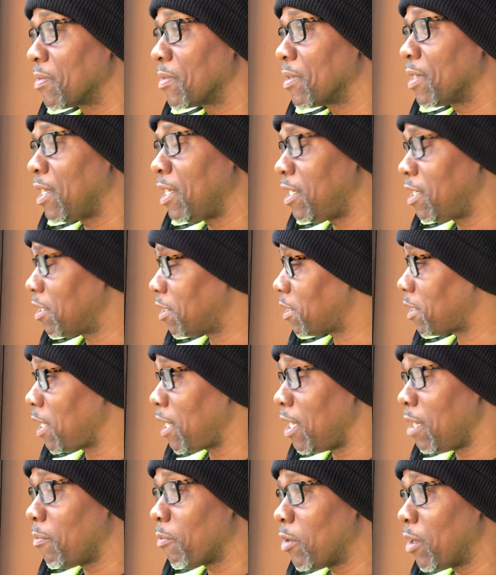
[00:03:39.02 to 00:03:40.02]
And in the
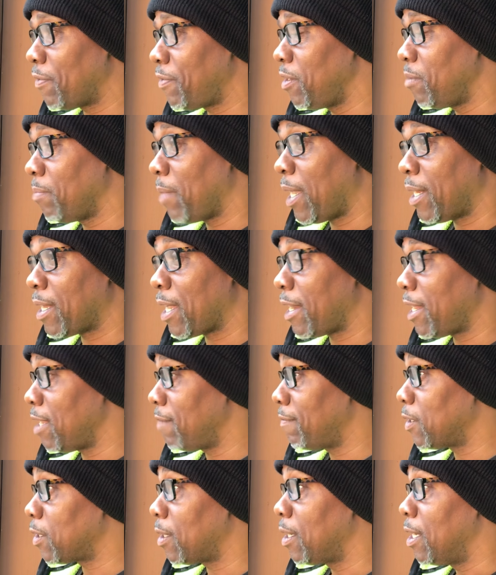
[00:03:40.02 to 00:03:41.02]
same breath, you may not
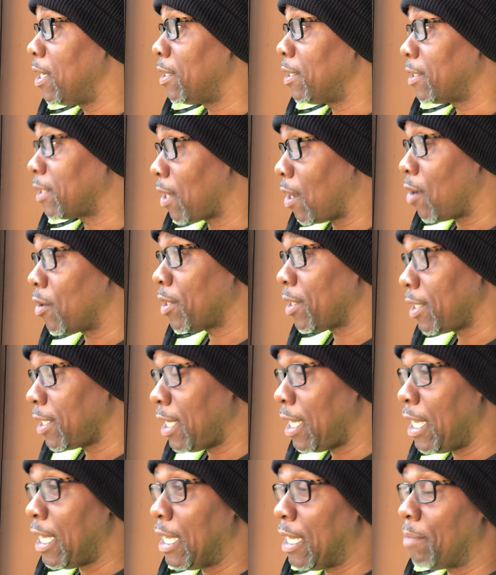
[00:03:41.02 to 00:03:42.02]
ever talk
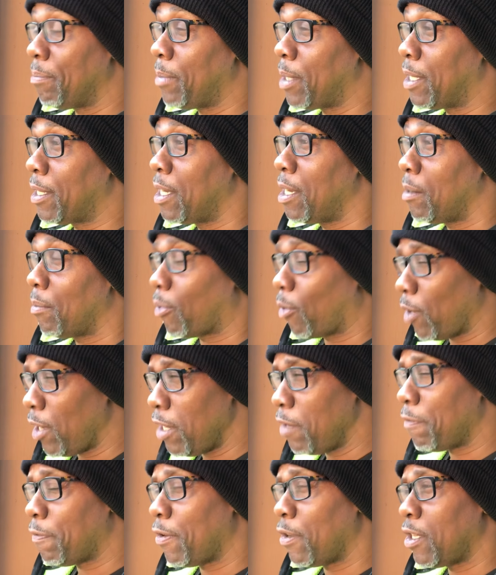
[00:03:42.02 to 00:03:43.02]
again, but
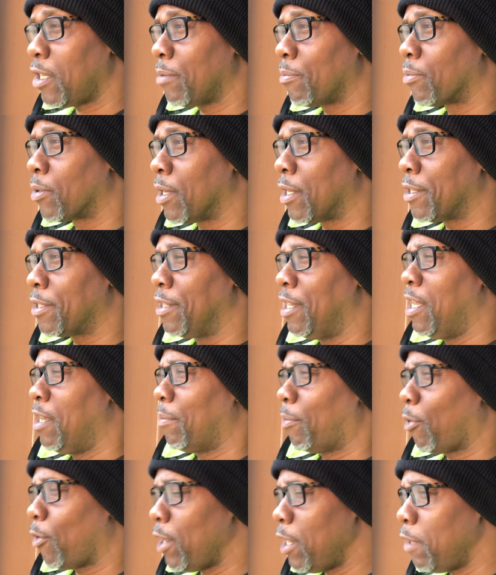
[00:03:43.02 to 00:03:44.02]
pray for your brother,
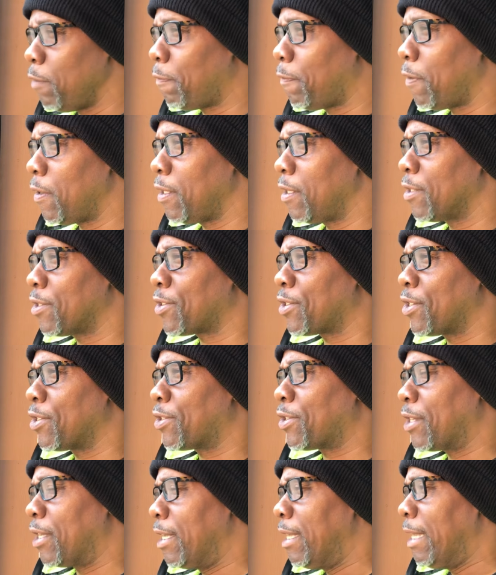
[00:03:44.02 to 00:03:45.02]
pray for your
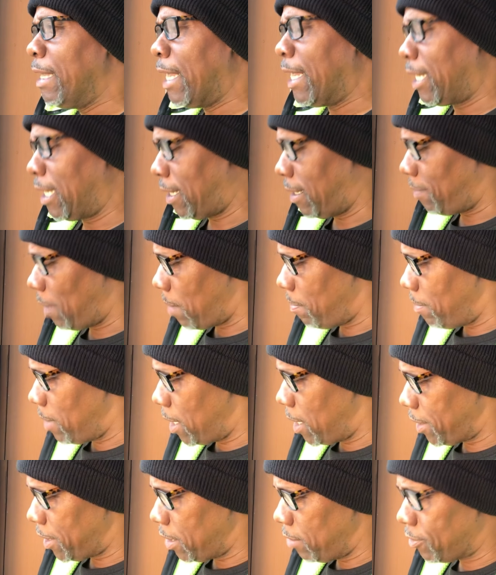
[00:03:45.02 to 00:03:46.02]
sister. And my
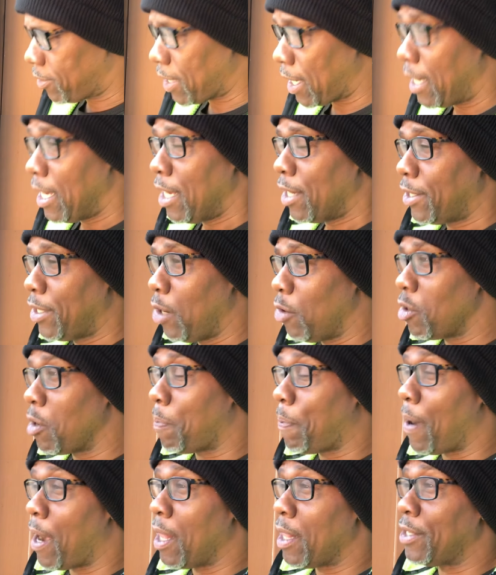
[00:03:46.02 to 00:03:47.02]
mother, you say, don't
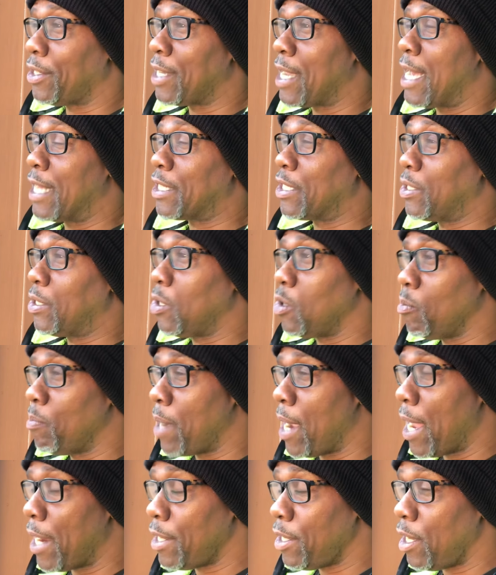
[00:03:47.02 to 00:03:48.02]
apologize and
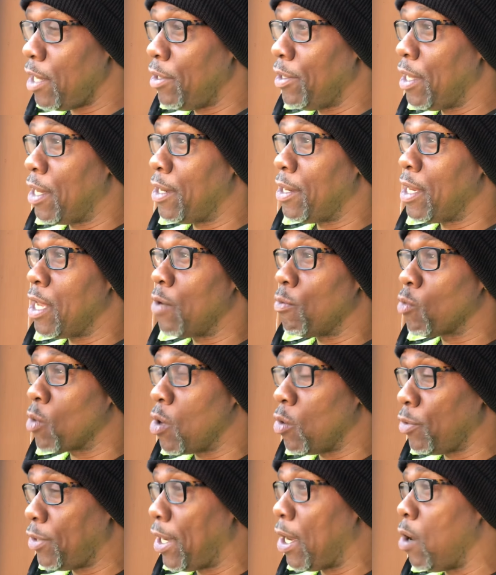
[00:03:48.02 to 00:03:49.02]
nobody ain't done nothing
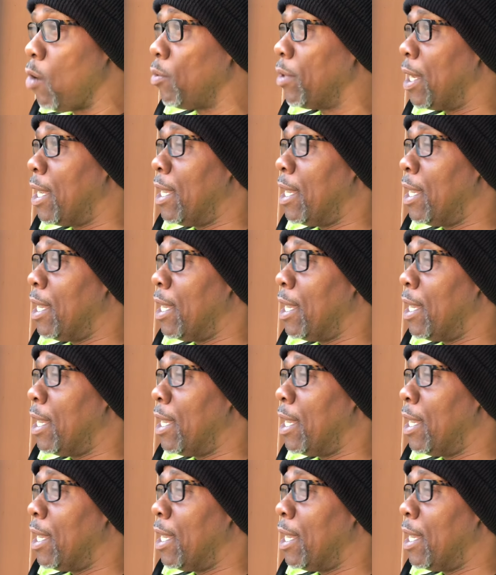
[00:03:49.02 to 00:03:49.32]
wrong. Don't